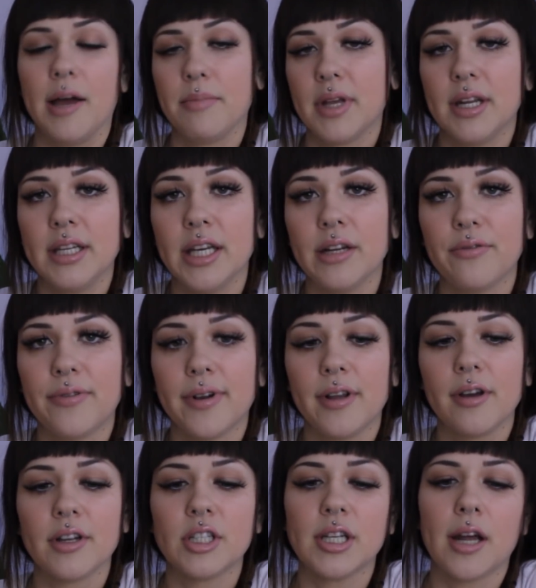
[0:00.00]
I'm gonna get a
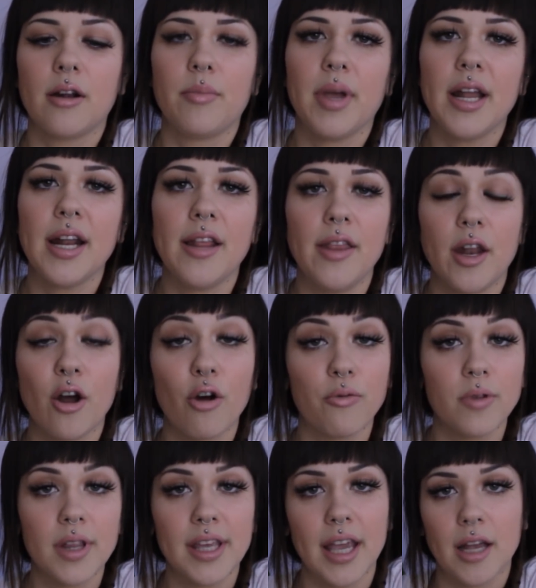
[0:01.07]
footing on Chatterbait and then
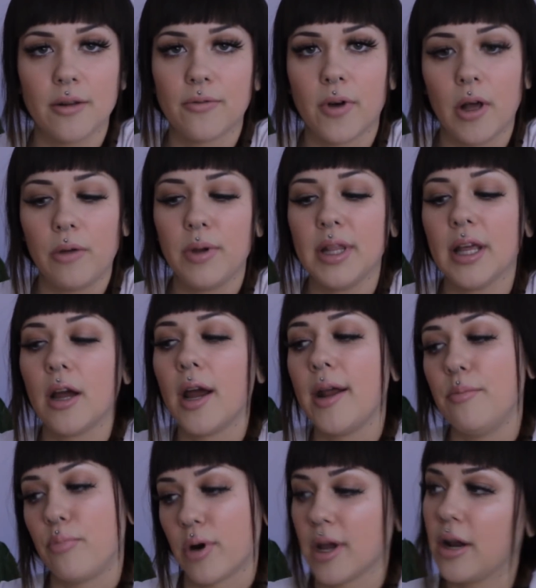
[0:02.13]
hopefully gain a following there
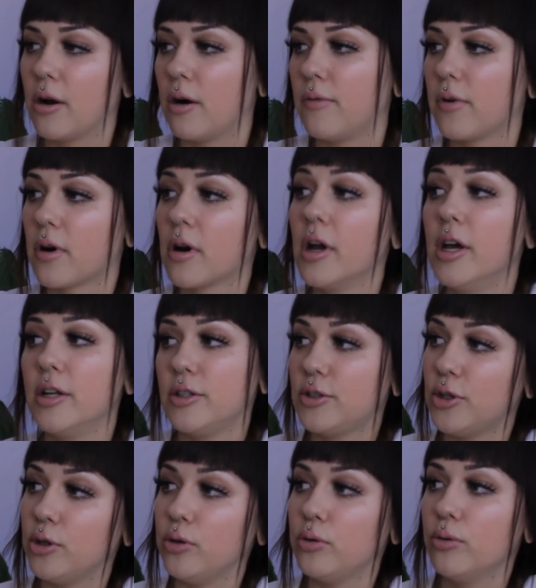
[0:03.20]
and bring it over
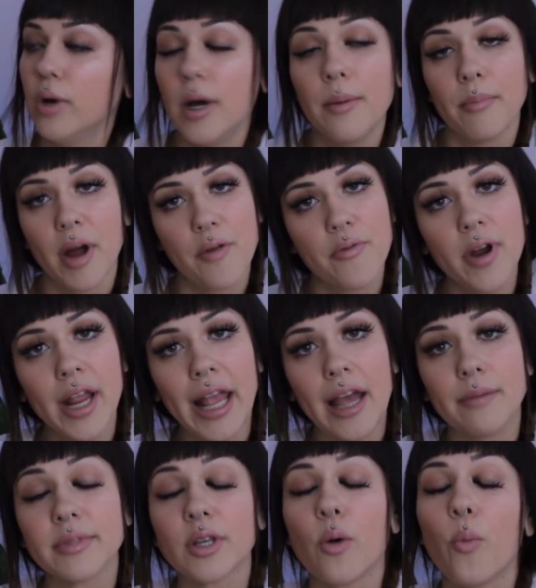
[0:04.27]
to My Free
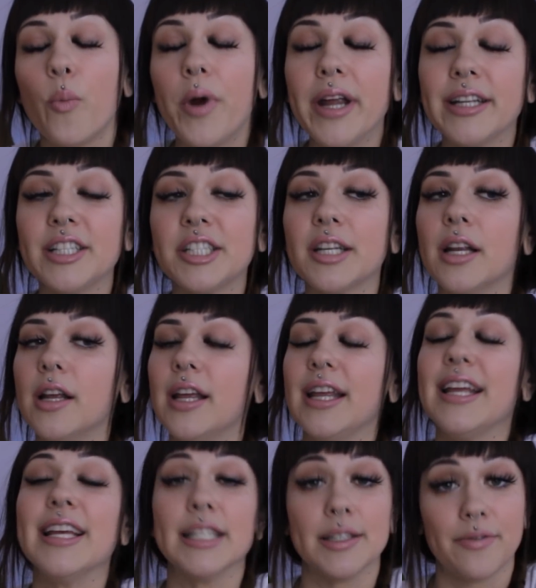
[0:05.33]
Cams, which
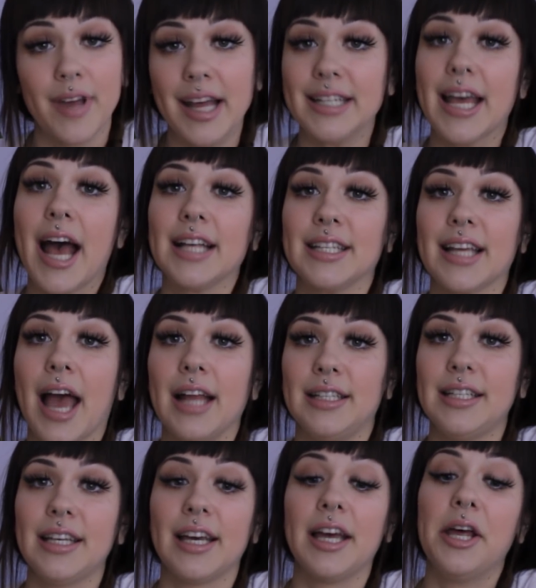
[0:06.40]
is a fantastic
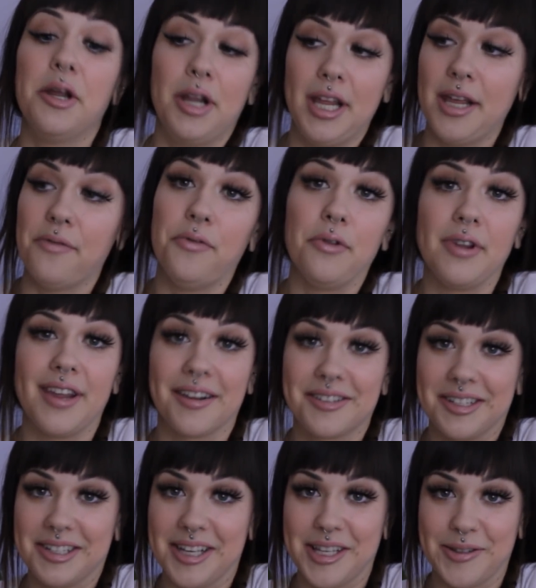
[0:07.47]
idea if you can get
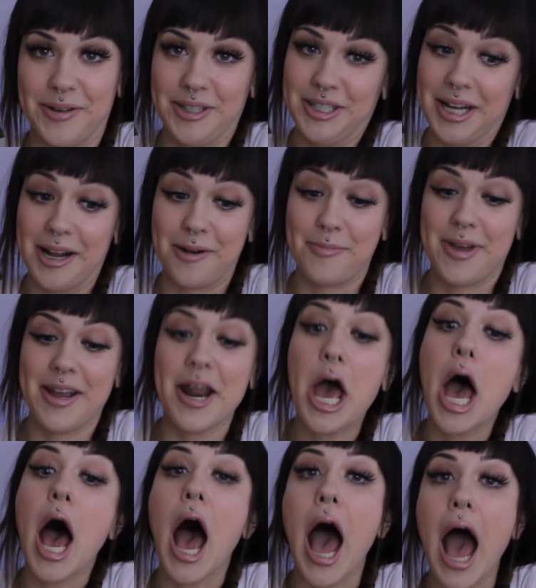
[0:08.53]
successful on Chatterbait.
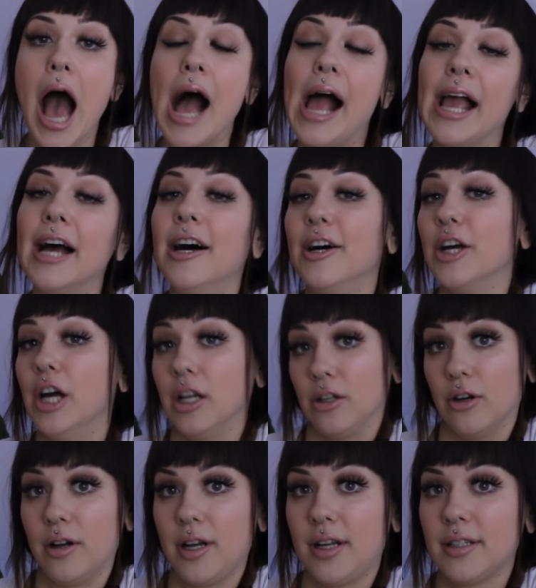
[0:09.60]
I
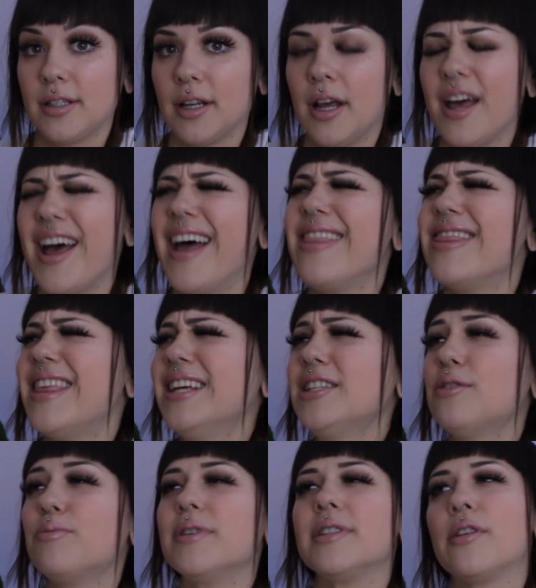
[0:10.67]
couldn't. And
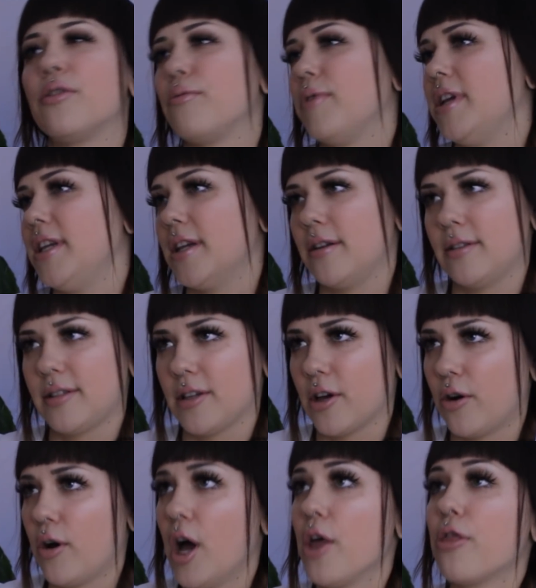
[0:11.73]
this was 3 years
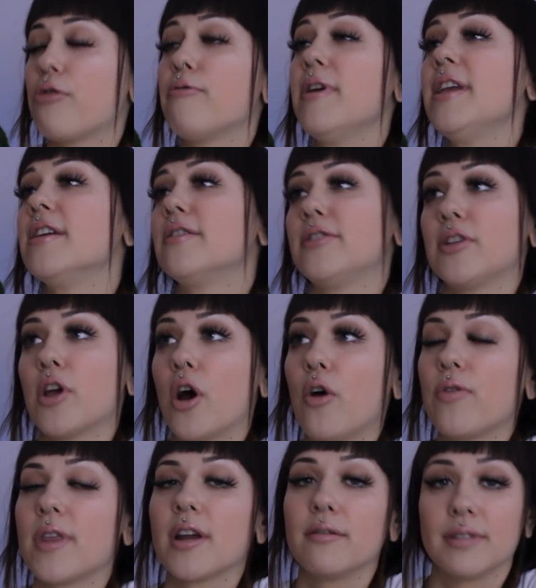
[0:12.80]
ago. 3 years
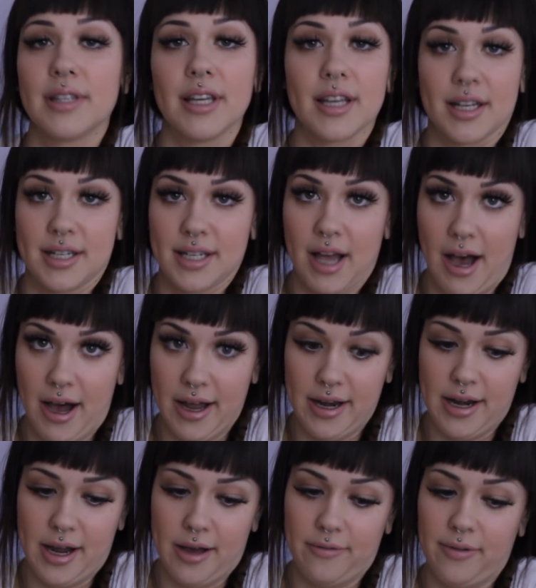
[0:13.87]
ago, there was like a
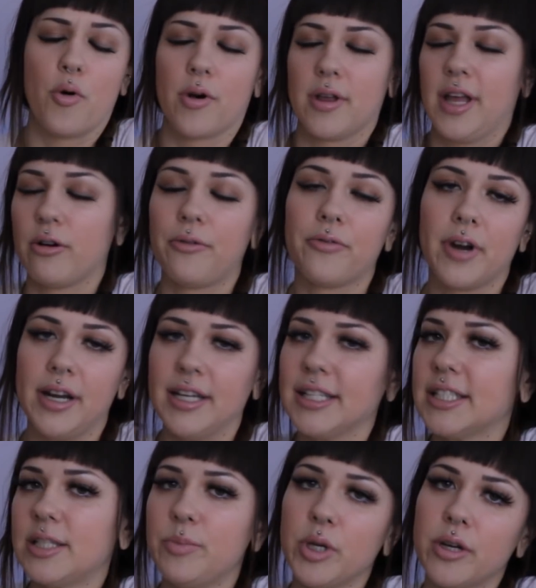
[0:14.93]
ton of more girlfriend
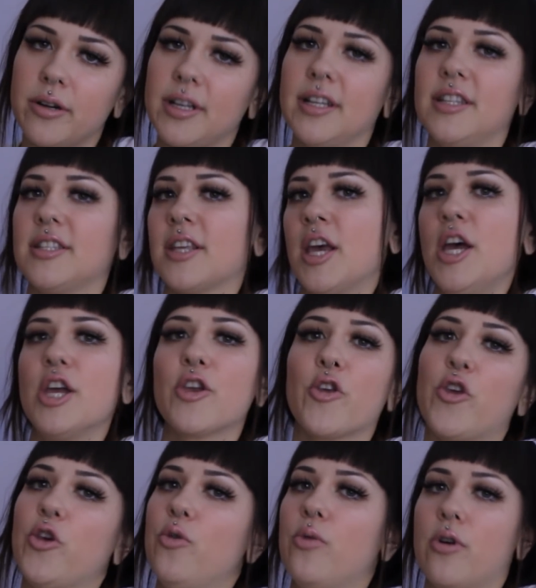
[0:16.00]
experience,
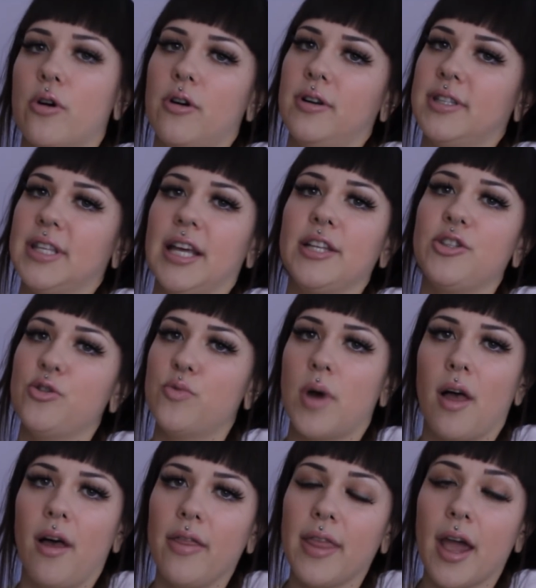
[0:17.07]
cute girls that do
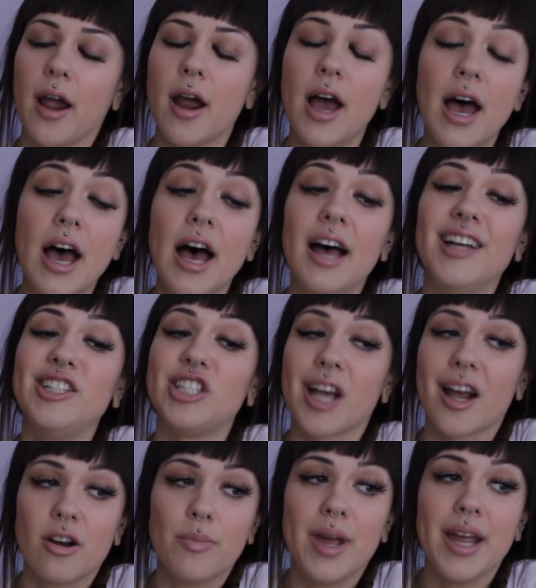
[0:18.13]
well on there.
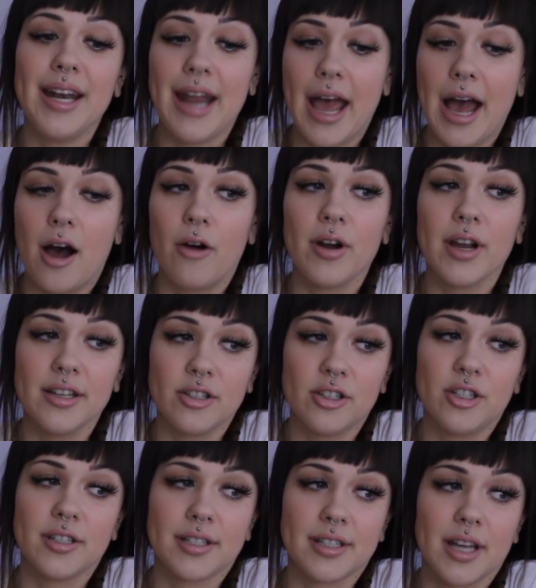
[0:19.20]
Chatterbait now is
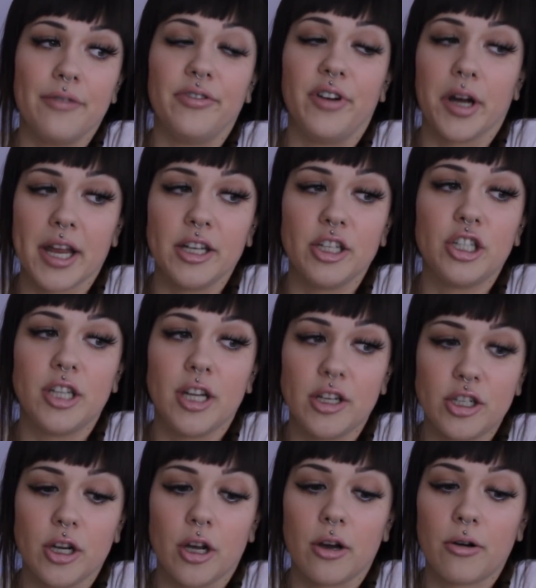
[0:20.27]
just a fucking shit
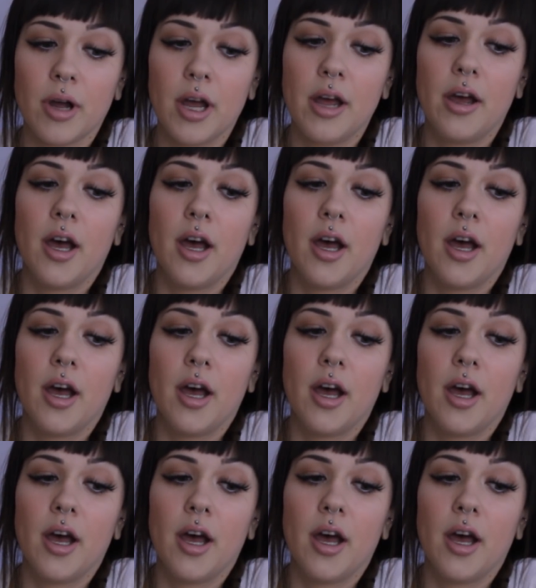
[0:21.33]
show.